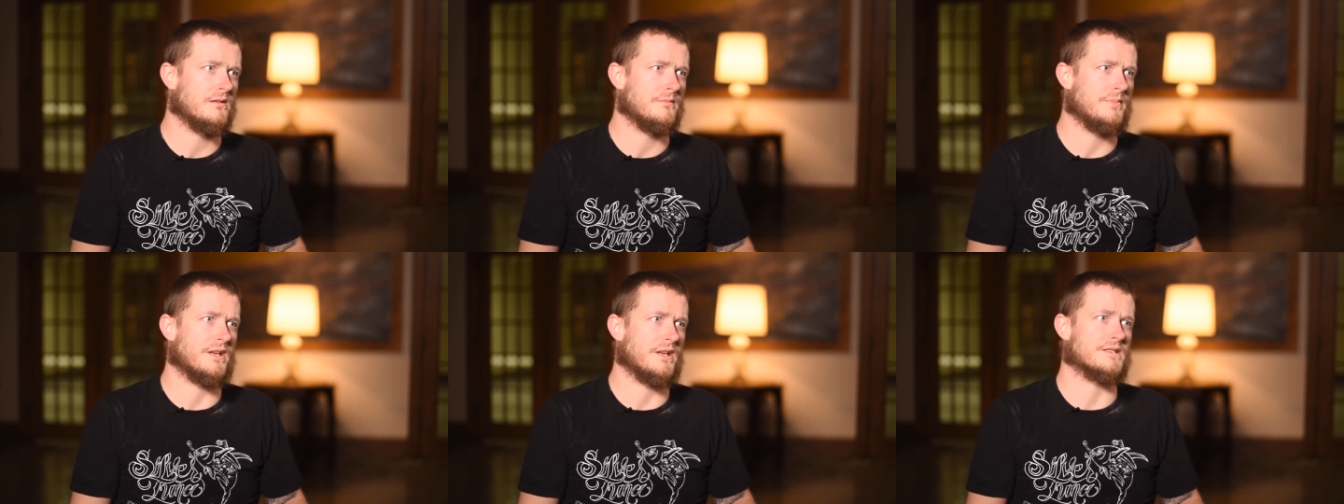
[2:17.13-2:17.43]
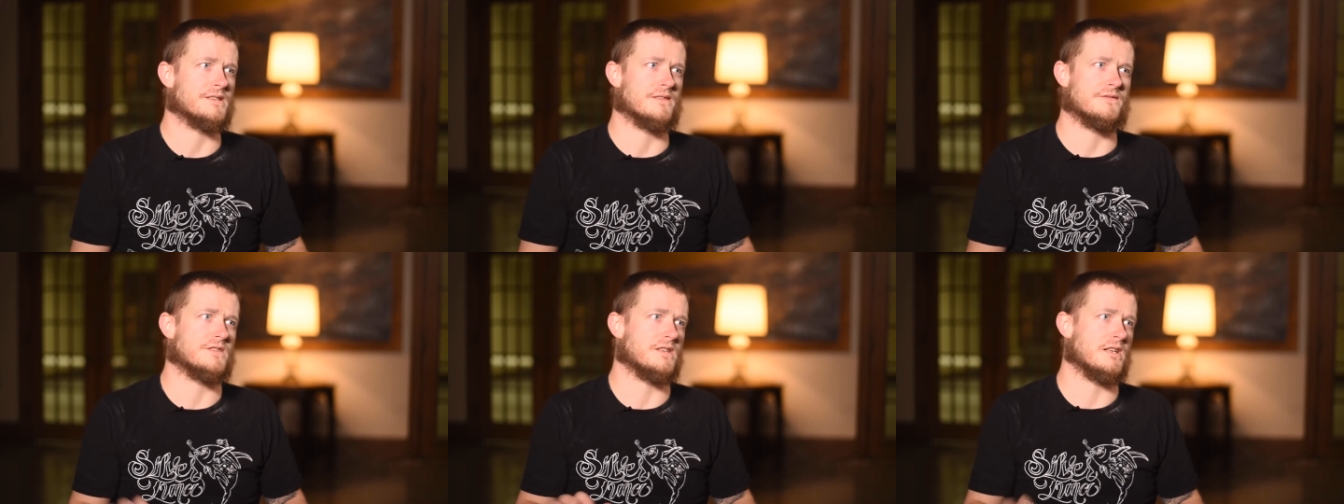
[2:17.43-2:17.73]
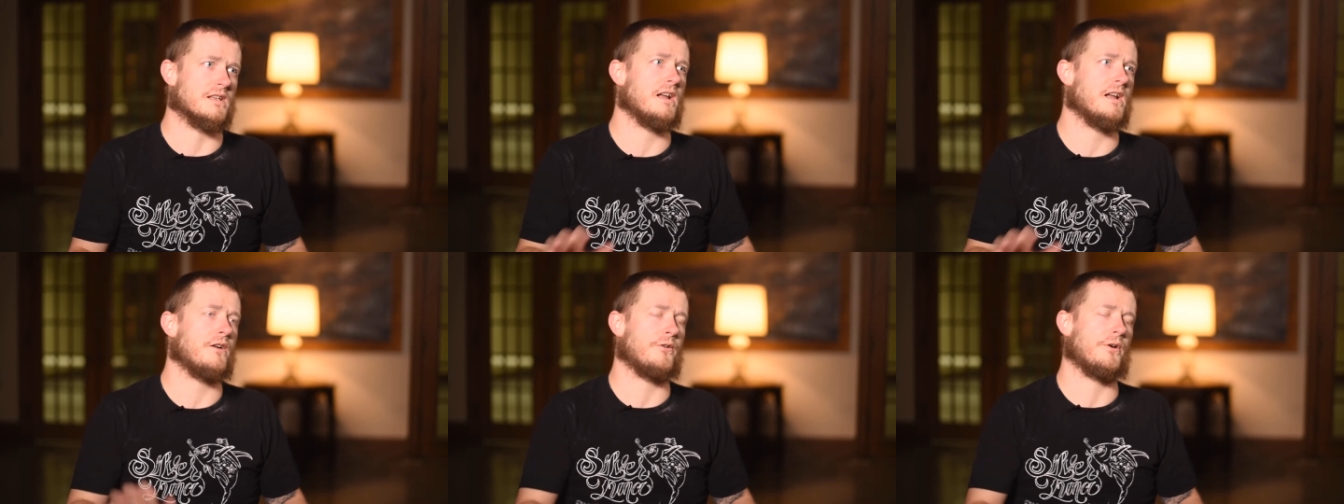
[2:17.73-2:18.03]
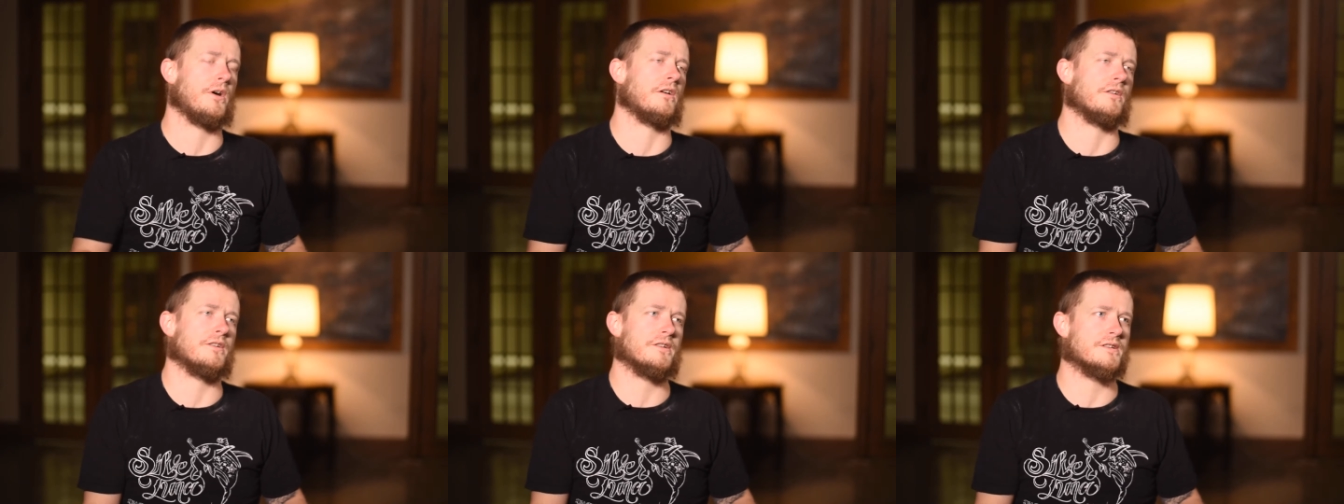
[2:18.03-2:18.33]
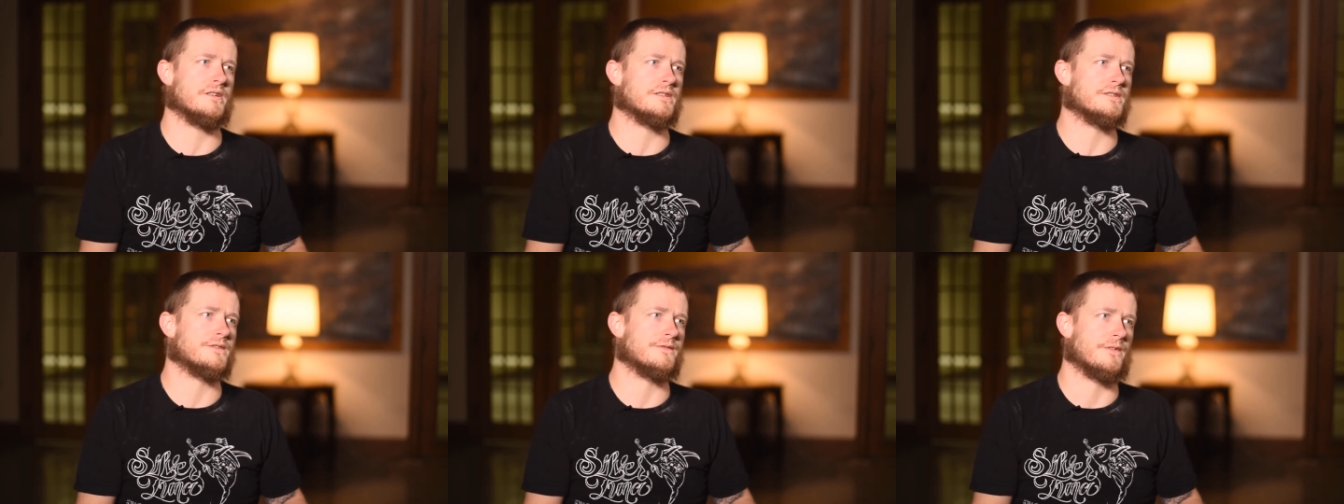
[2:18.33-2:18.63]
because I've seen how hard
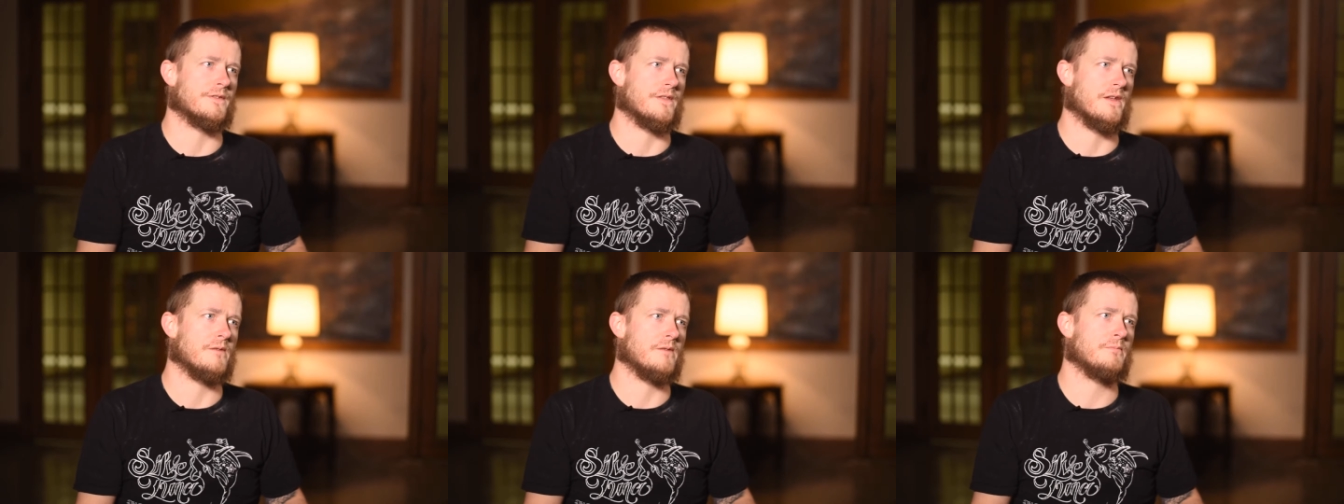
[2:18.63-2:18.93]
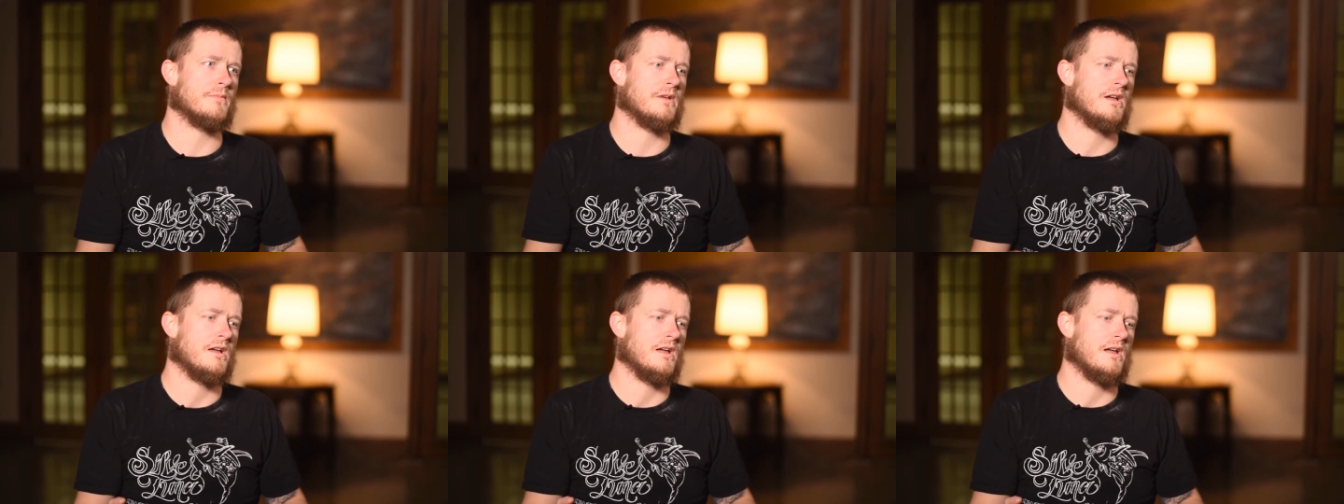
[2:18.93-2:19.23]
it is for them,